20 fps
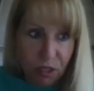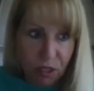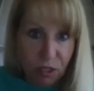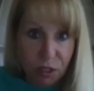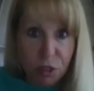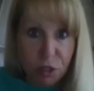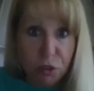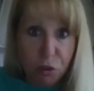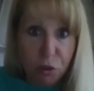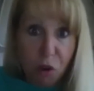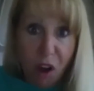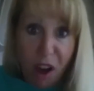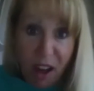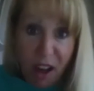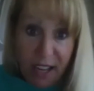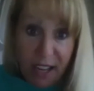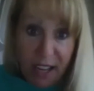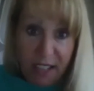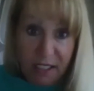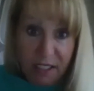to
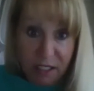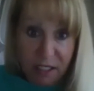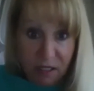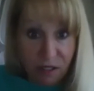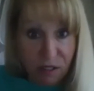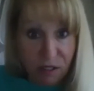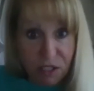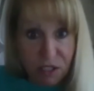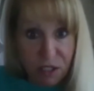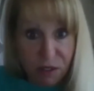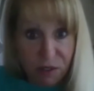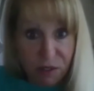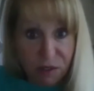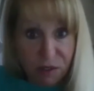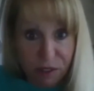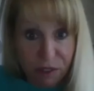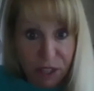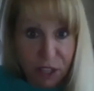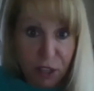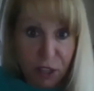try to to
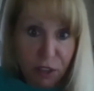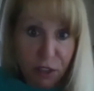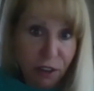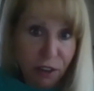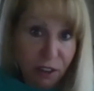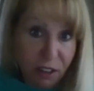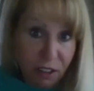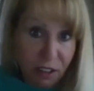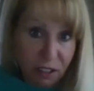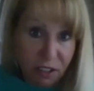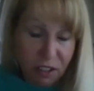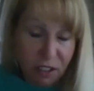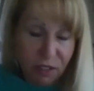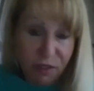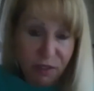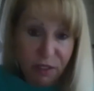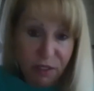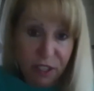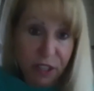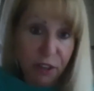figure to
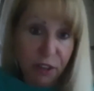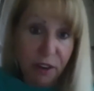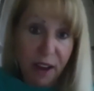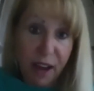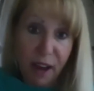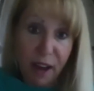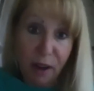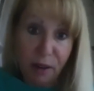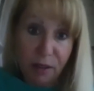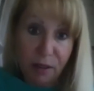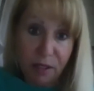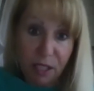figure out.